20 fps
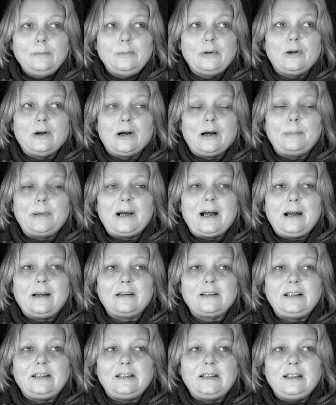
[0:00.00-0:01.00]
We got a
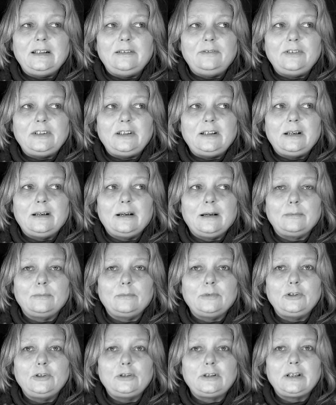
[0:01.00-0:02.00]
battery TV, and
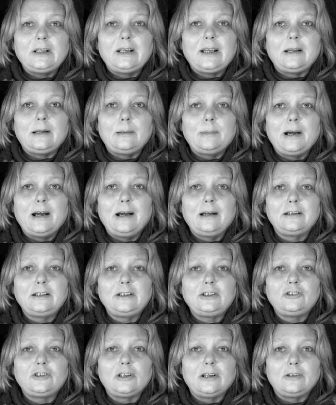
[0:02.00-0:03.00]
we used to get the
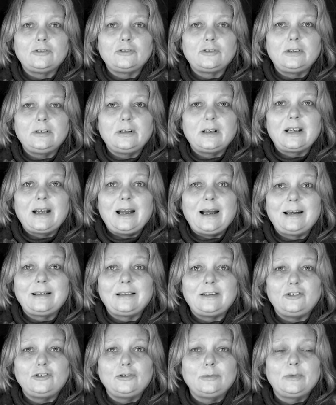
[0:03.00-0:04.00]
batteries charged in the
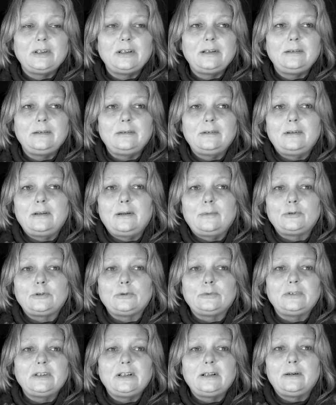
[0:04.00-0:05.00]
garage, and when there was
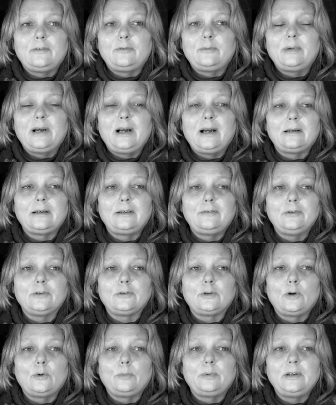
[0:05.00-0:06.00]
only enough battery for
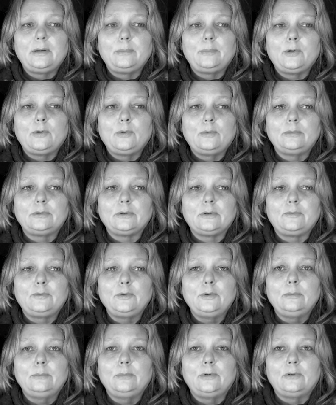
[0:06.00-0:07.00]
Top of the Pops or
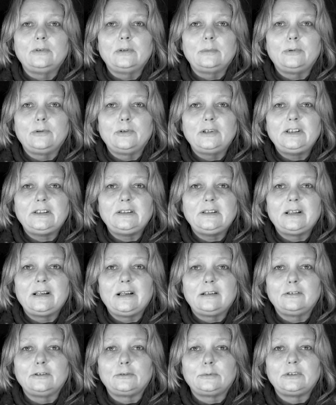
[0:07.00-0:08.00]
football, the boys and the
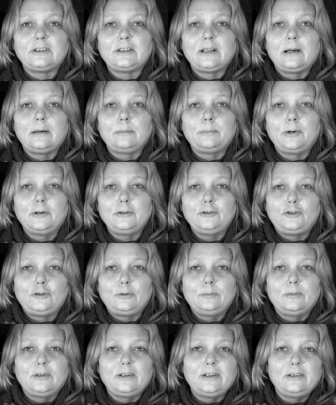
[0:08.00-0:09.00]
girls would start
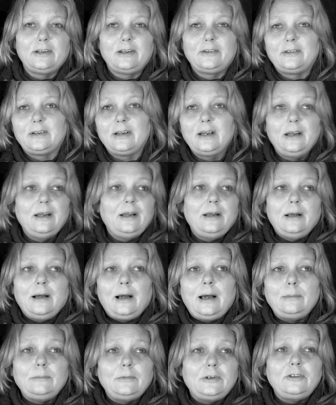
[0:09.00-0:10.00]
punching one another.
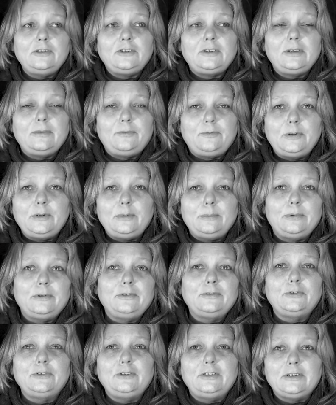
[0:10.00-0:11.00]
I'm watching the
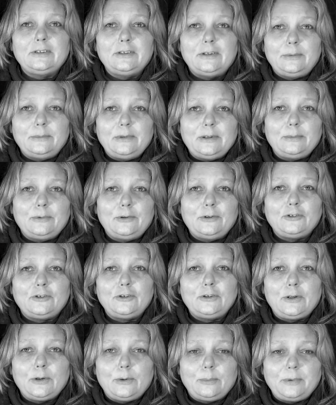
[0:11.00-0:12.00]
football. No, you're not, we're
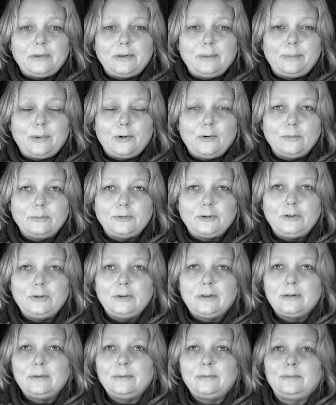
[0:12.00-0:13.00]
watching Top of the Pops,
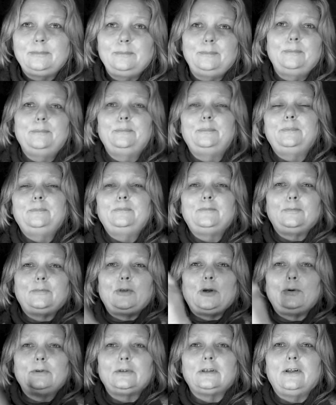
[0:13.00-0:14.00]
you can
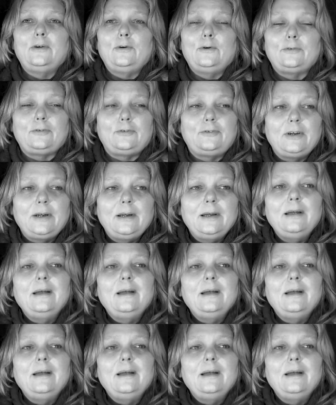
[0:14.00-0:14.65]
toddle off.